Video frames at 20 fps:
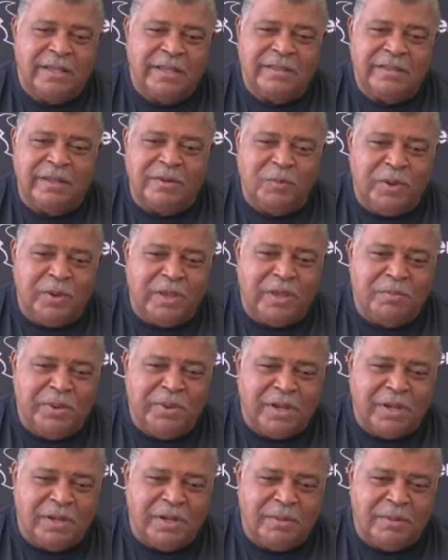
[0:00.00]
that we can
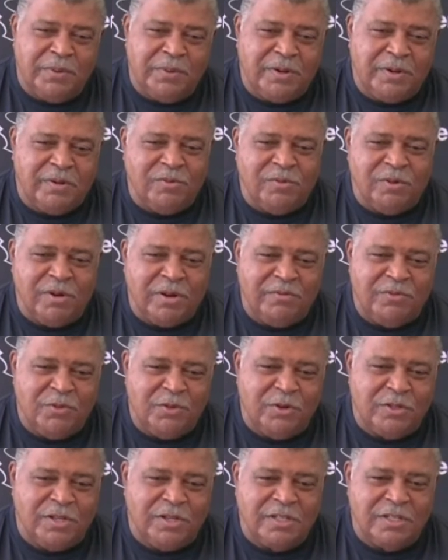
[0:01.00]
pick up and run
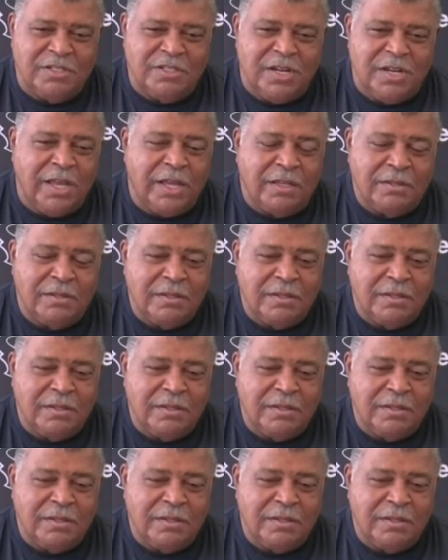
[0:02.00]
for a touchdown.